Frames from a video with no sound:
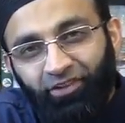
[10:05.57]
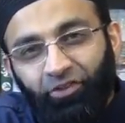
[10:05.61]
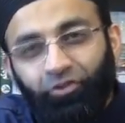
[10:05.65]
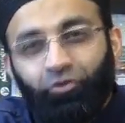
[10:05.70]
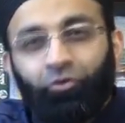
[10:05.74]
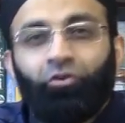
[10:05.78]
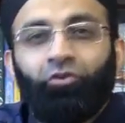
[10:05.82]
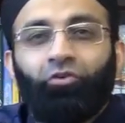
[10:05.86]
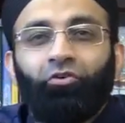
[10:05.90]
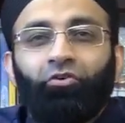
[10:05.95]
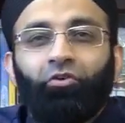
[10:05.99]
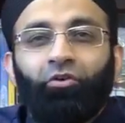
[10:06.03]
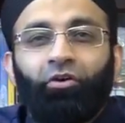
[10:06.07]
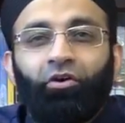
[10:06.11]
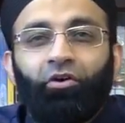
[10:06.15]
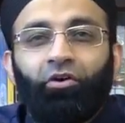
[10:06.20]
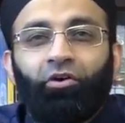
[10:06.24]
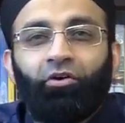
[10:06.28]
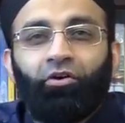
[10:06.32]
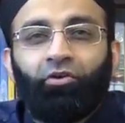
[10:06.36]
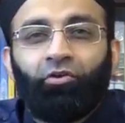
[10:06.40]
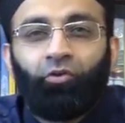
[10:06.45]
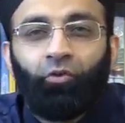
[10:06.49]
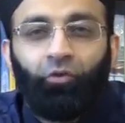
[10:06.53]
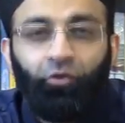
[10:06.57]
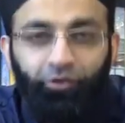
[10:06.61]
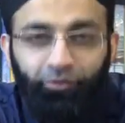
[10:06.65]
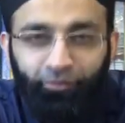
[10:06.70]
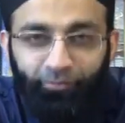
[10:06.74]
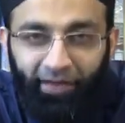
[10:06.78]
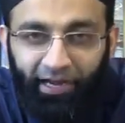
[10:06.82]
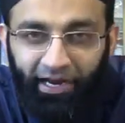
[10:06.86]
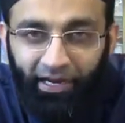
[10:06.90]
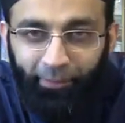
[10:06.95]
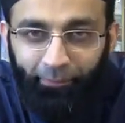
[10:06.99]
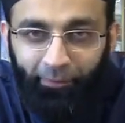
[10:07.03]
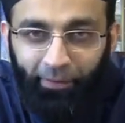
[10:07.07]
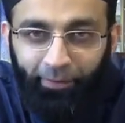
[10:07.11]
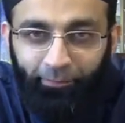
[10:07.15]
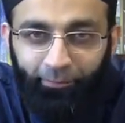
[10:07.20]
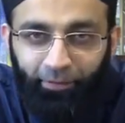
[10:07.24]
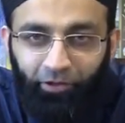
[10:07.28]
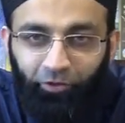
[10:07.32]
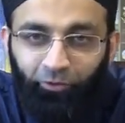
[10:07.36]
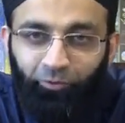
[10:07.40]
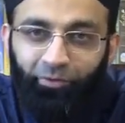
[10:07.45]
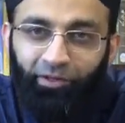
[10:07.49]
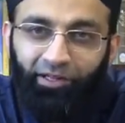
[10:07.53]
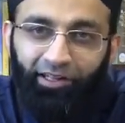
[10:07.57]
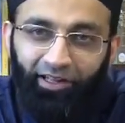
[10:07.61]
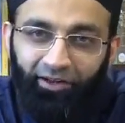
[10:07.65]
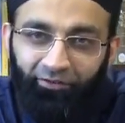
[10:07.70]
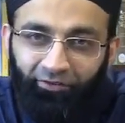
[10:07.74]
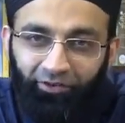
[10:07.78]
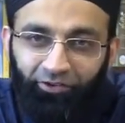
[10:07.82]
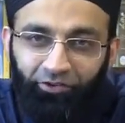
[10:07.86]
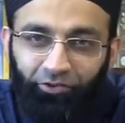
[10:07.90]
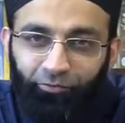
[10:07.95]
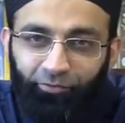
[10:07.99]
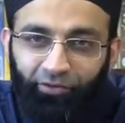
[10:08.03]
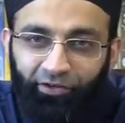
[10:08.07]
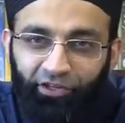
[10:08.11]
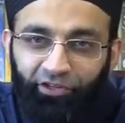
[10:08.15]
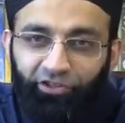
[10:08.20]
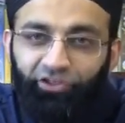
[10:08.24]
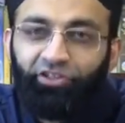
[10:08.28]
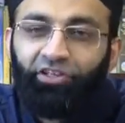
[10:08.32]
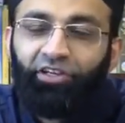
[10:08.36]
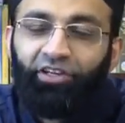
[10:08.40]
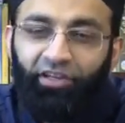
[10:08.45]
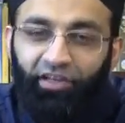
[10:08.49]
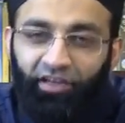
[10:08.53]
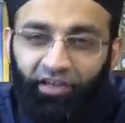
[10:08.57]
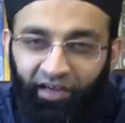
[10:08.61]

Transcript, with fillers: So those bad people whom Allah wants to punish,